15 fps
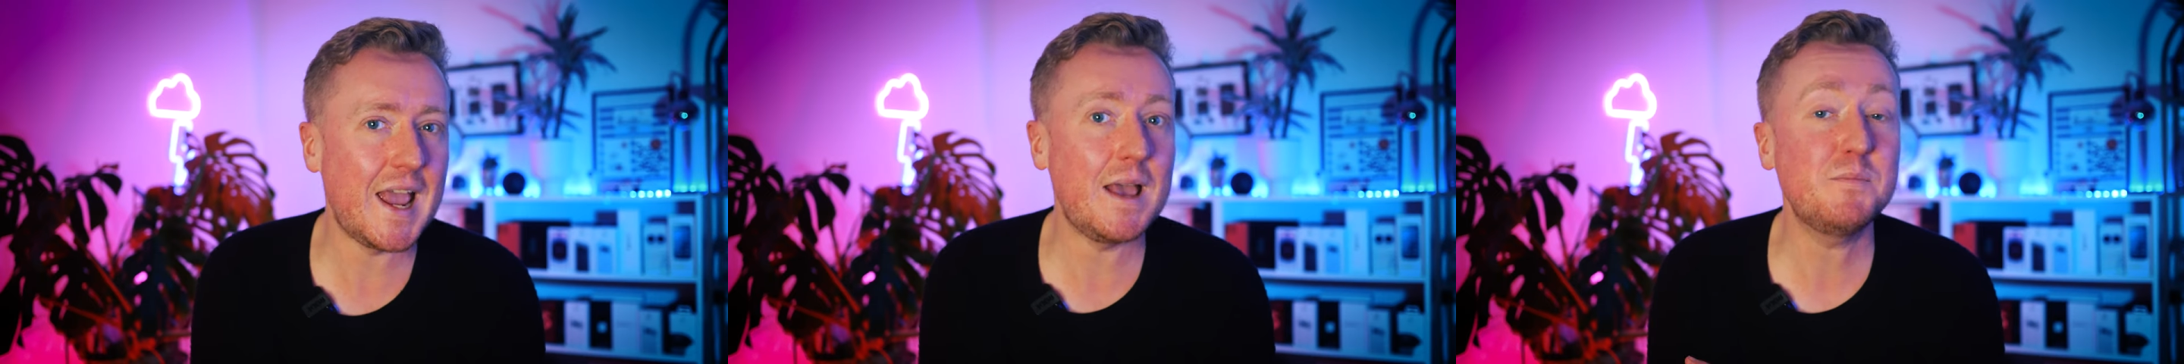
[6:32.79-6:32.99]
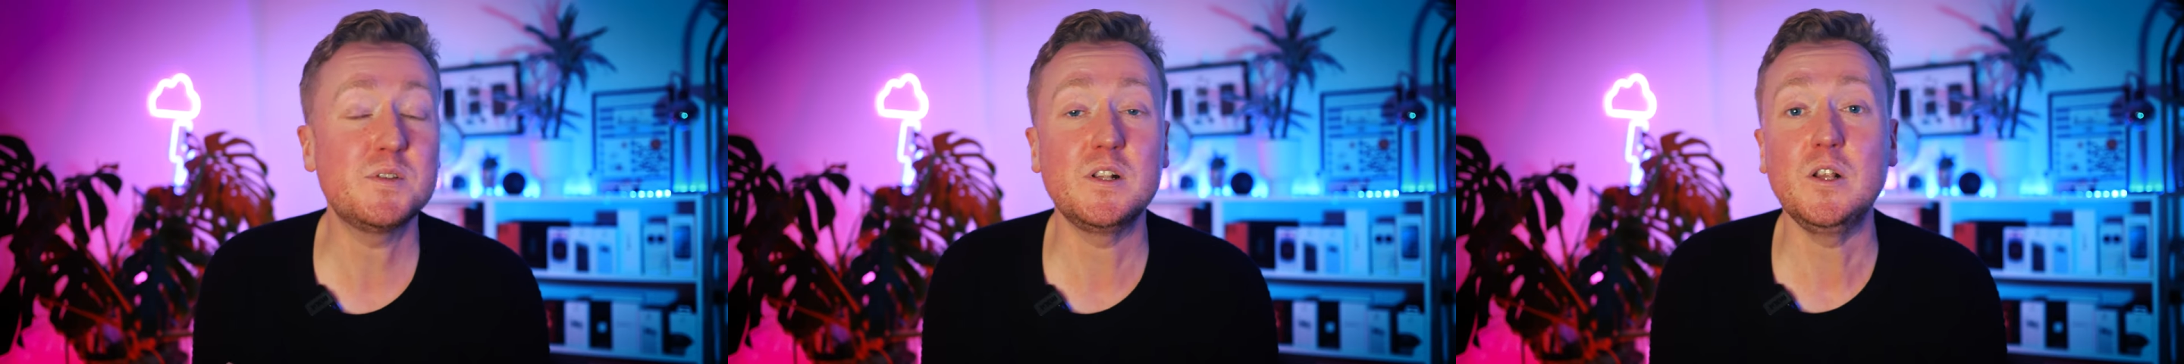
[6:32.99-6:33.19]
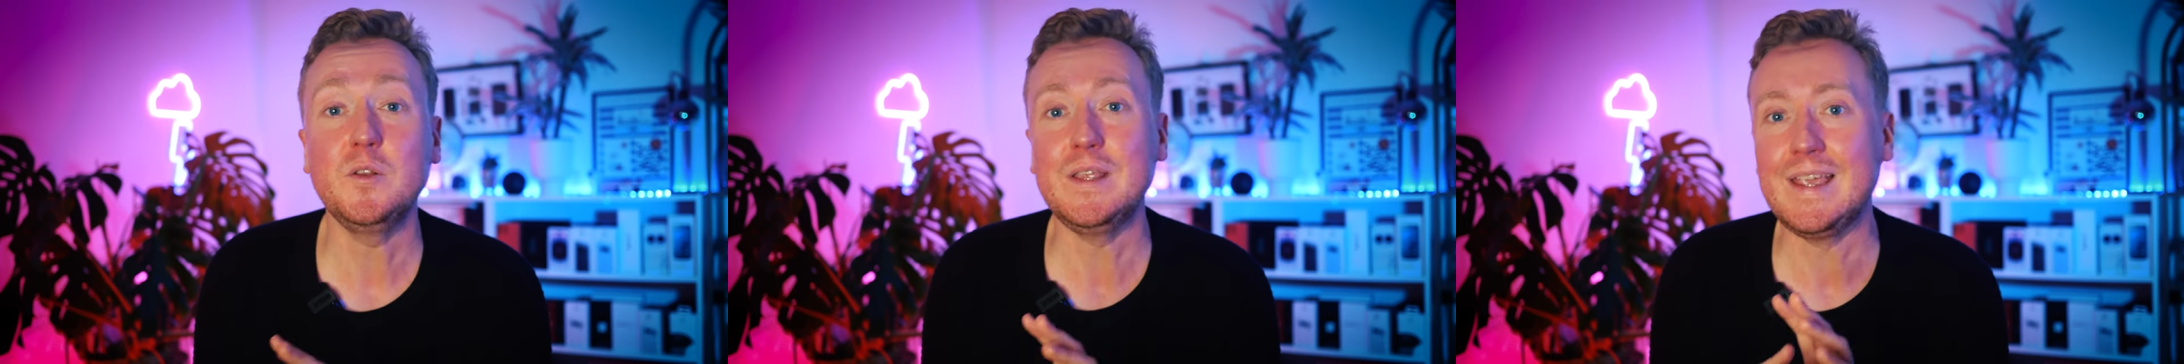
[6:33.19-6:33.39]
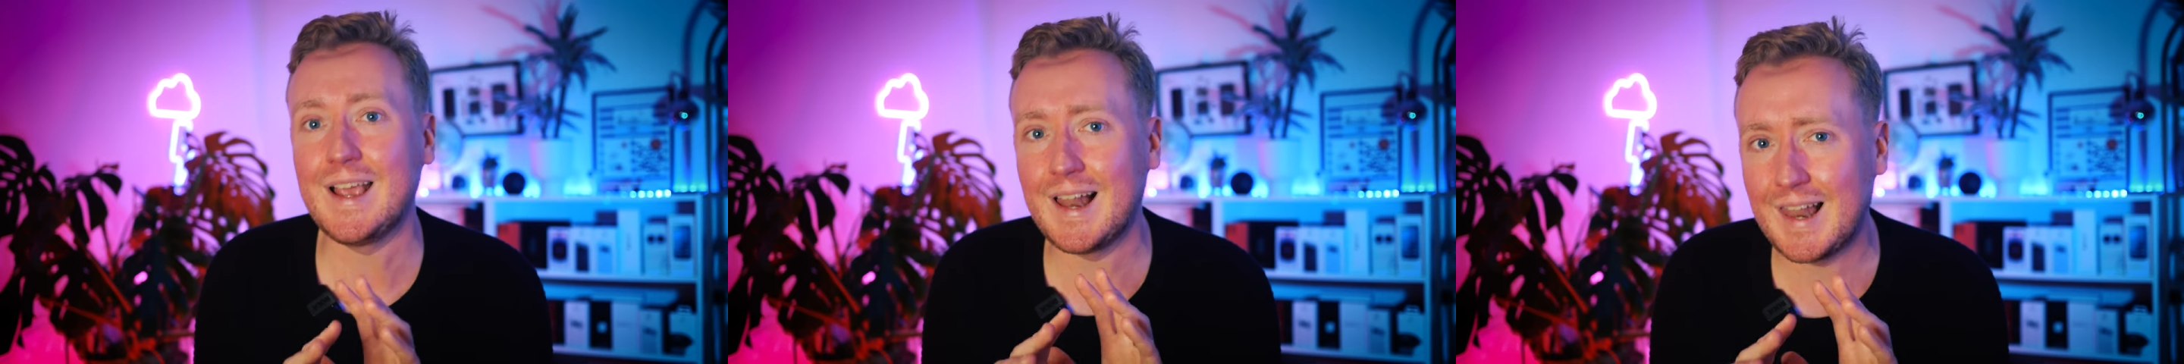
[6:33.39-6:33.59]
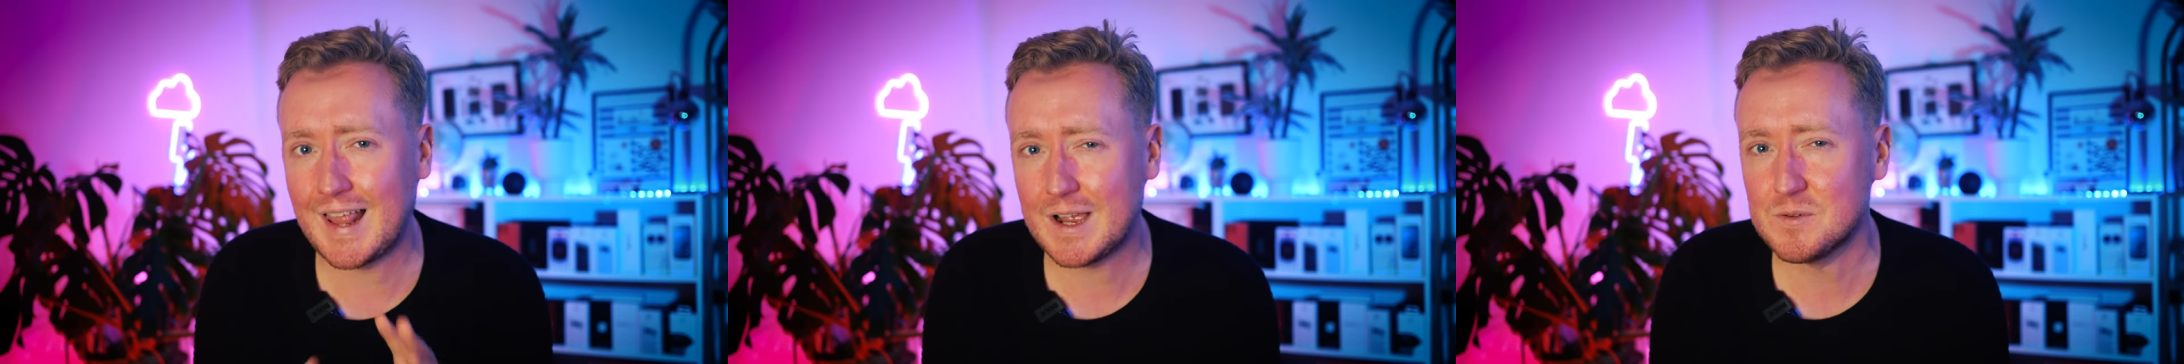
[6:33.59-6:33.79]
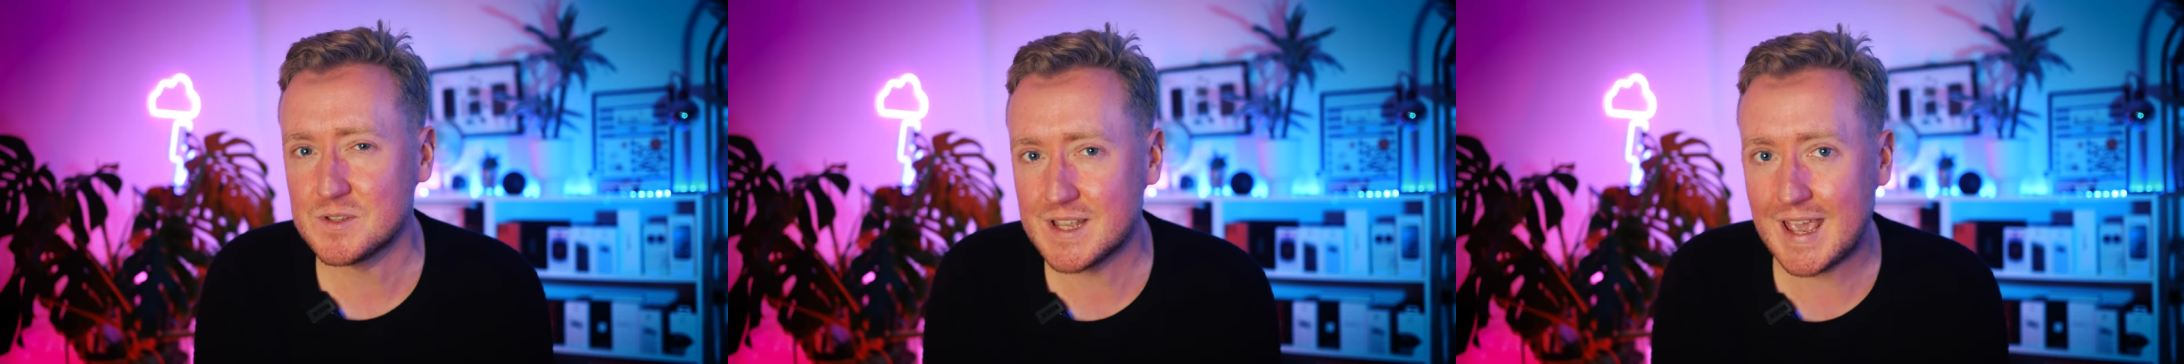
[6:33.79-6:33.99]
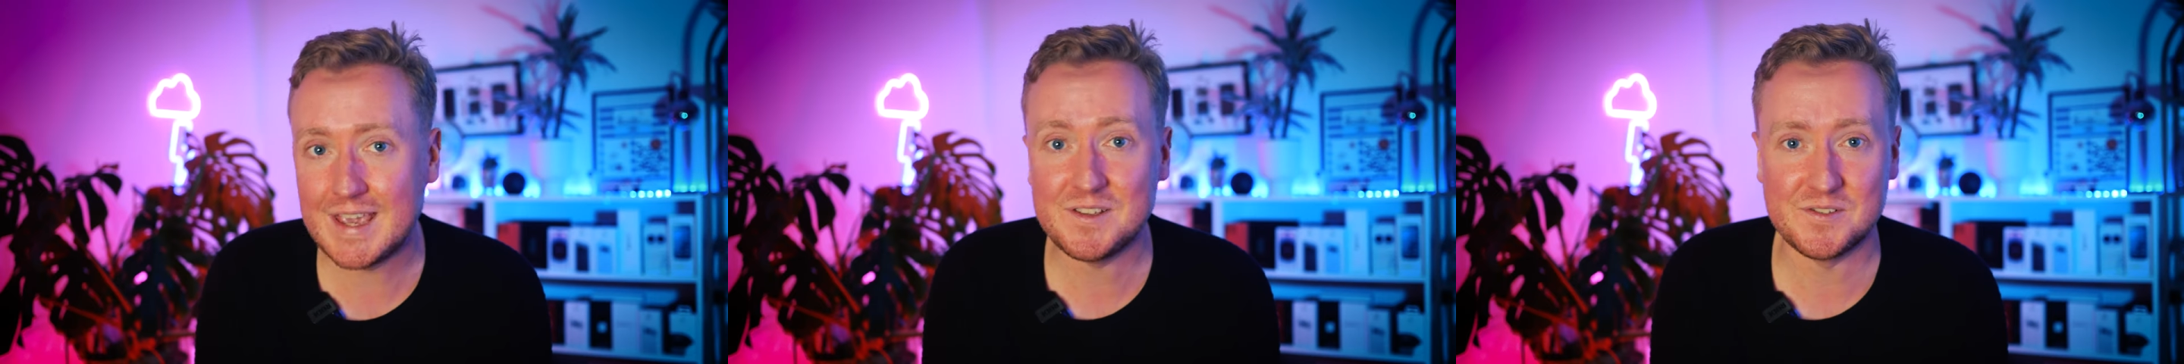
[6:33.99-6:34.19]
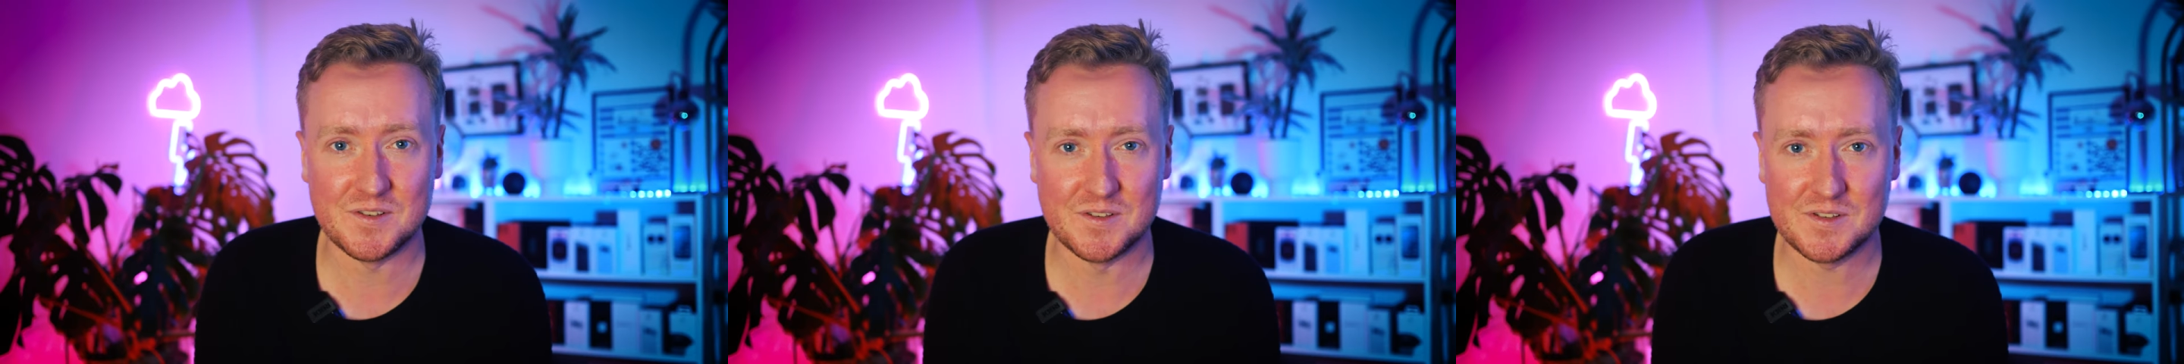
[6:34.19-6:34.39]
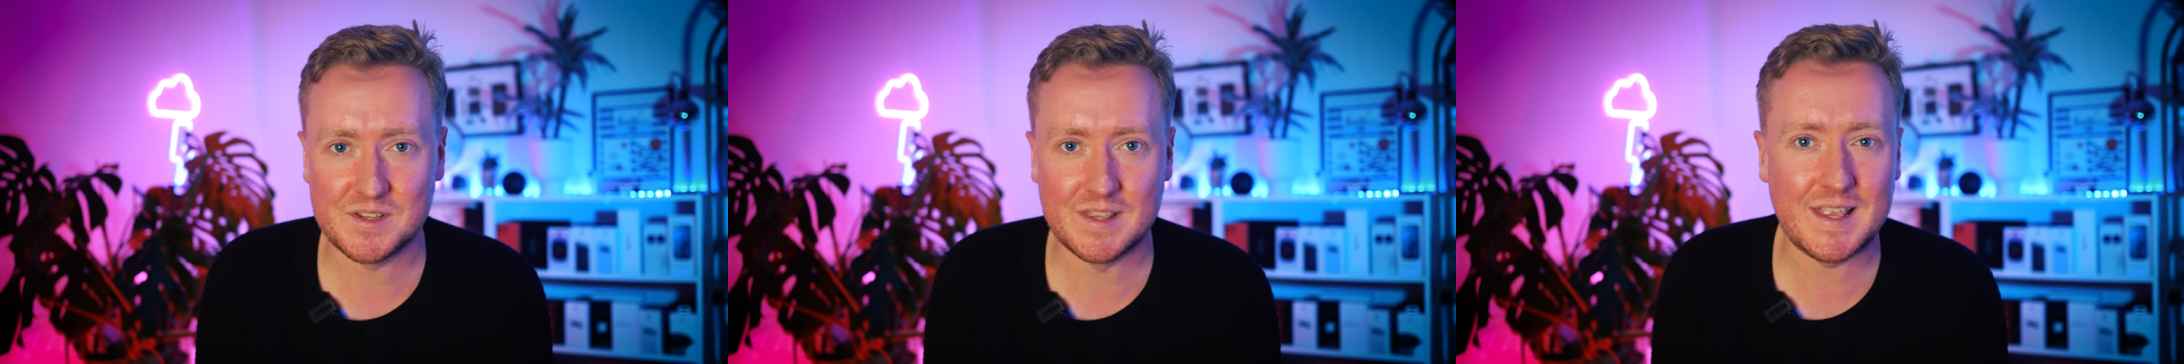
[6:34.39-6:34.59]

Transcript: absolutely clowns Asus,